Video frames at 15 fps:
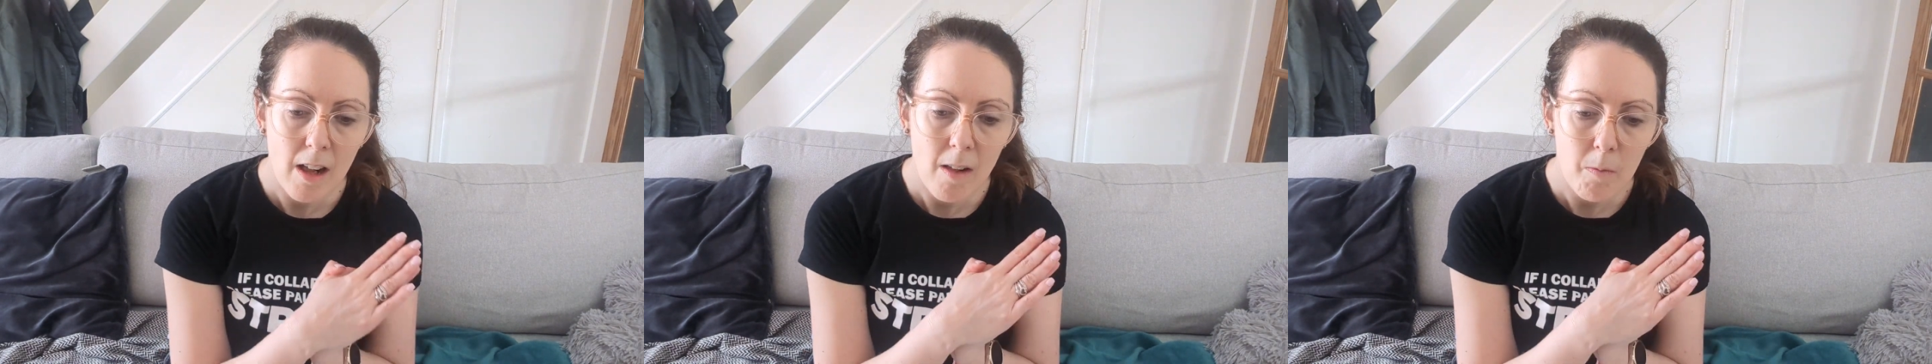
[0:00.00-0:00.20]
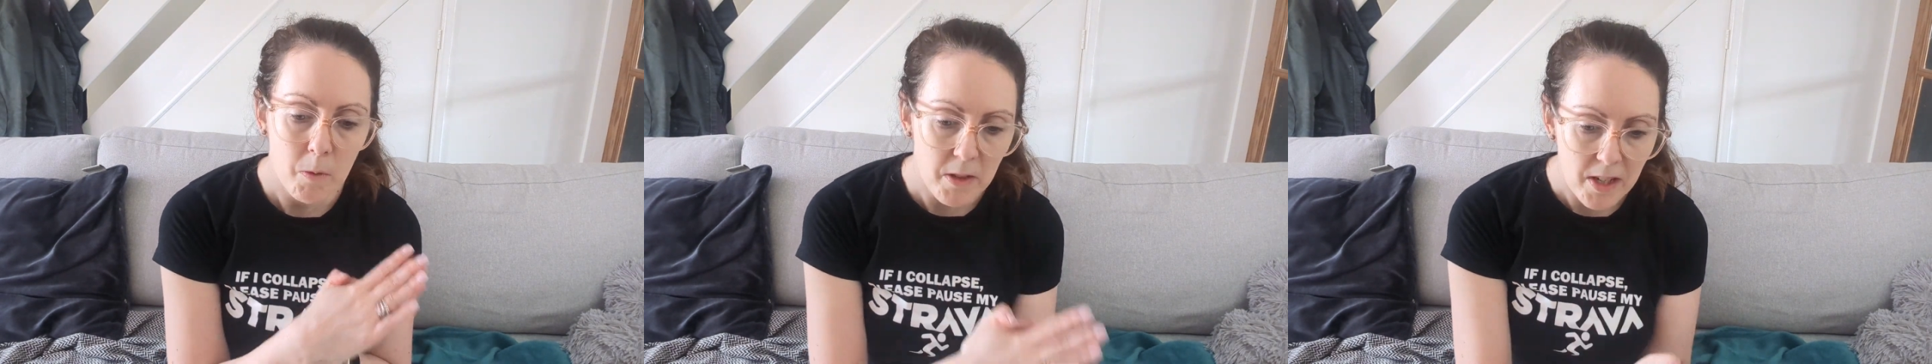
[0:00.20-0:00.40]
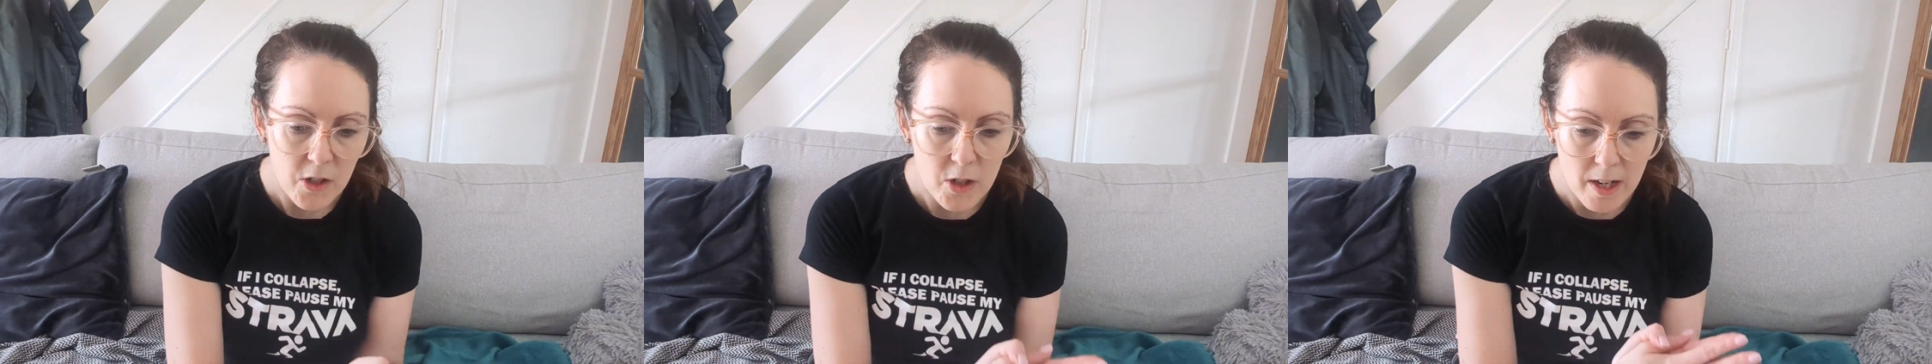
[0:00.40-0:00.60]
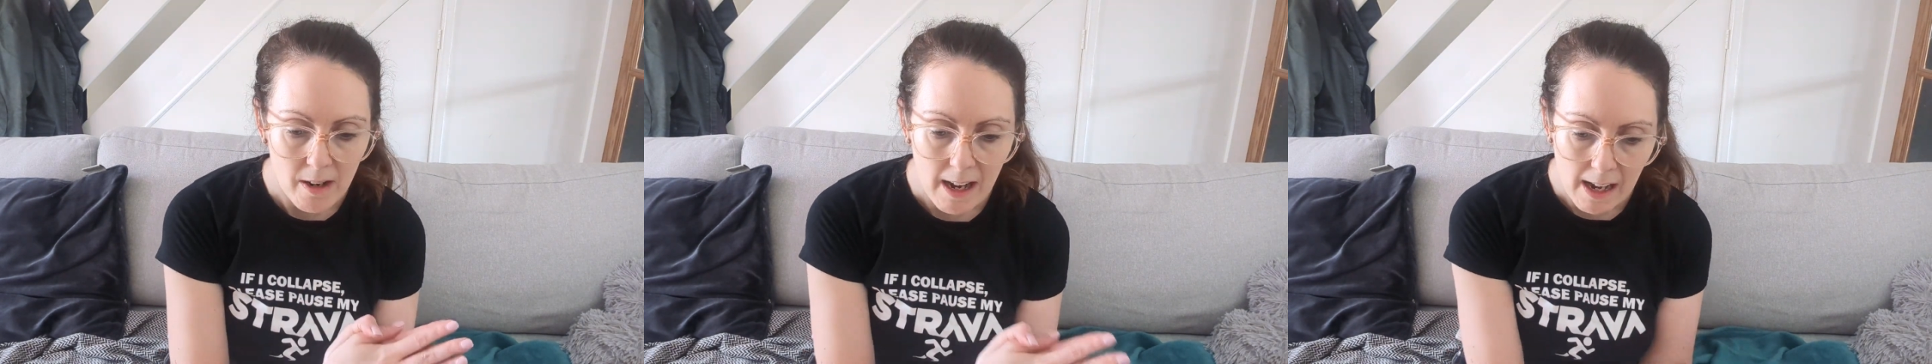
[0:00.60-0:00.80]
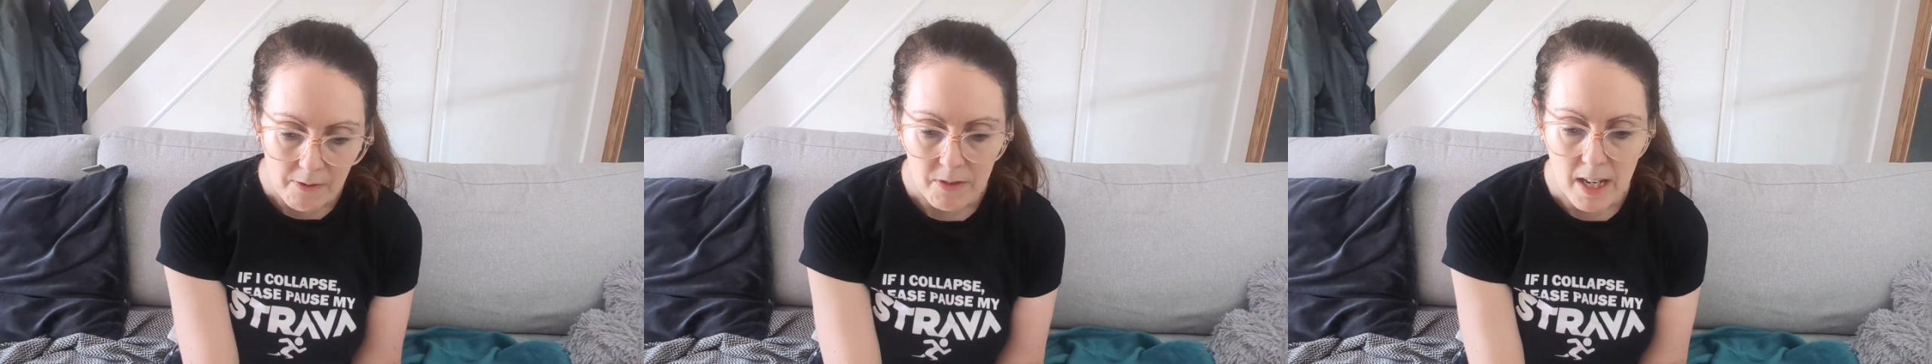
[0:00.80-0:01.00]
But this year I
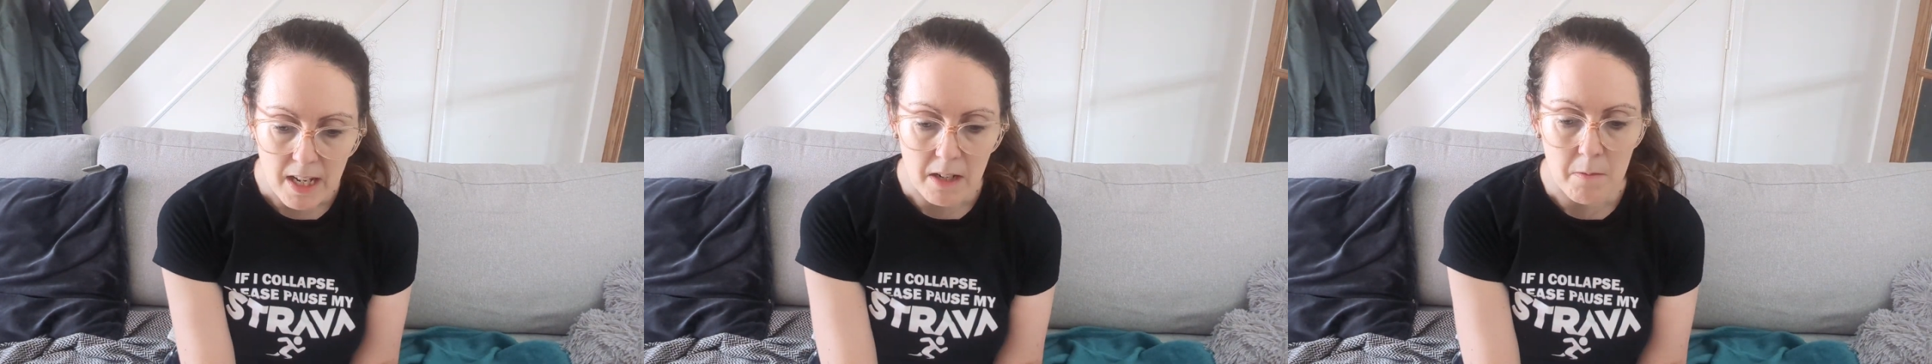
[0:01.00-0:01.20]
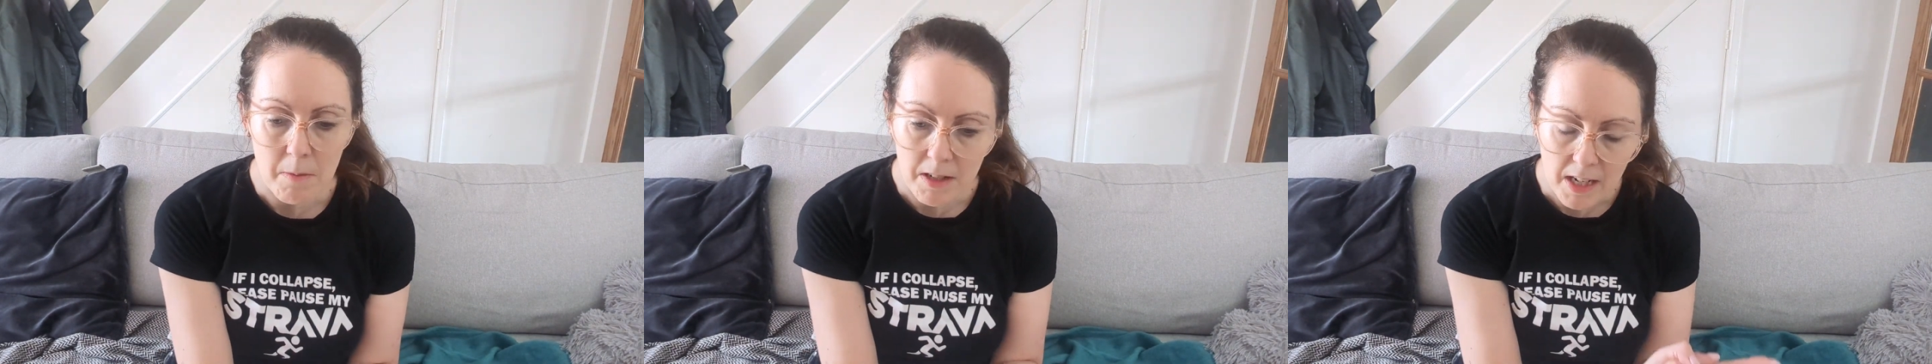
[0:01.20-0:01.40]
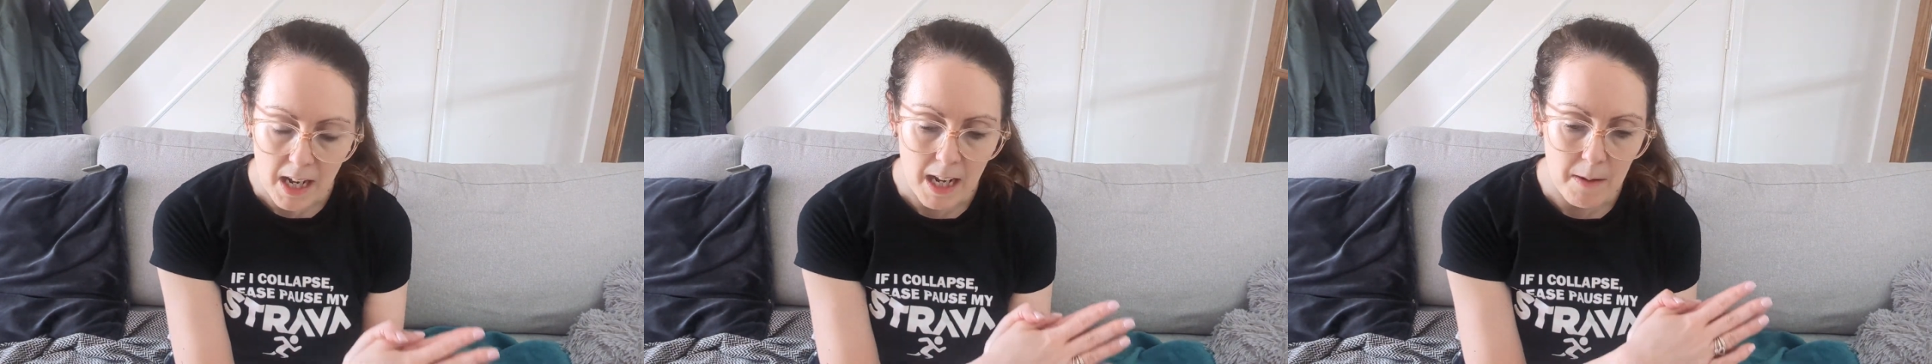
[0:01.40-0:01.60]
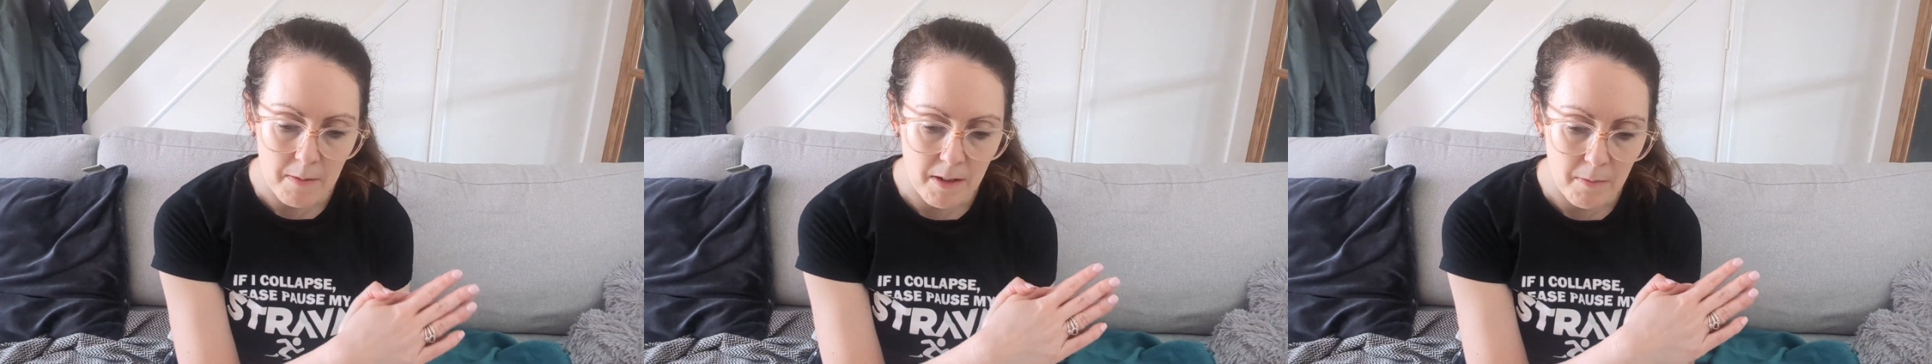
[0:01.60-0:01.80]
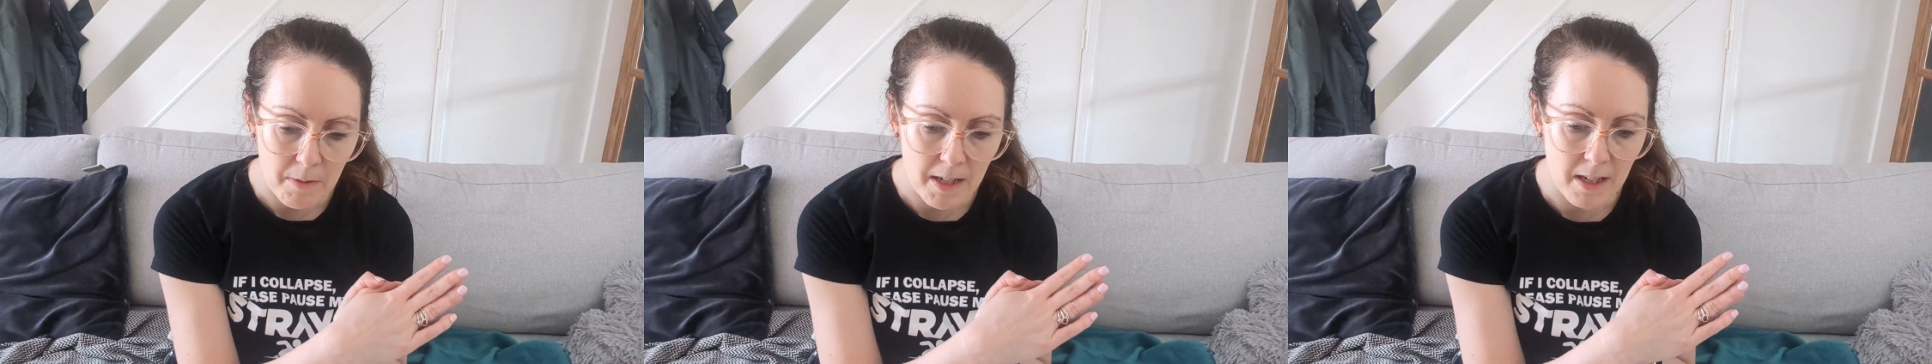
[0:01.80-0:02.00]
have taken my time and
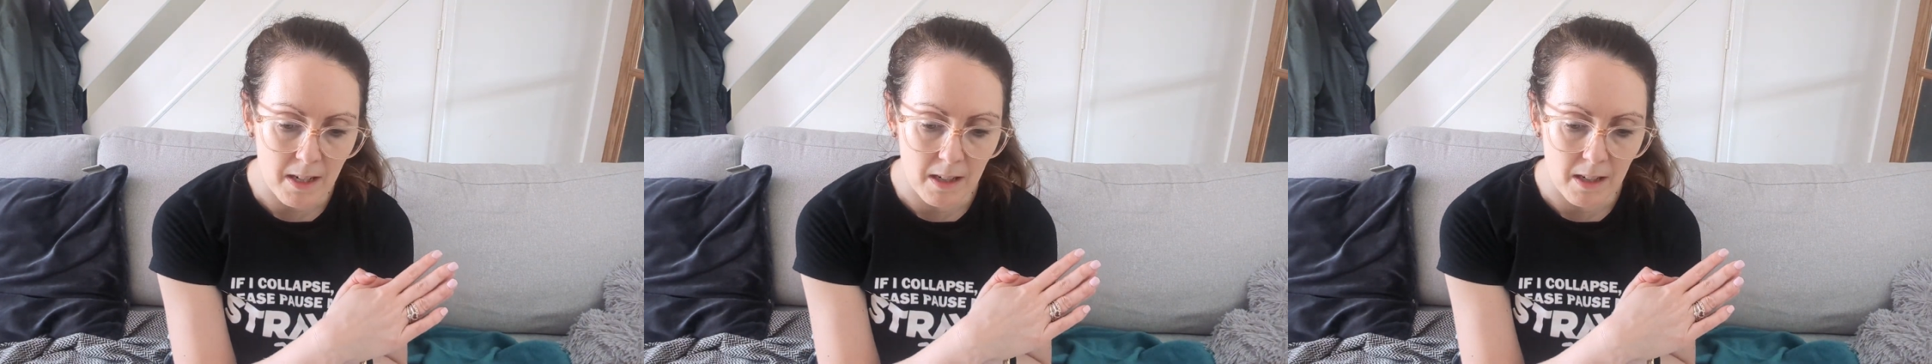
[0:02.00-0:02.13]
I've been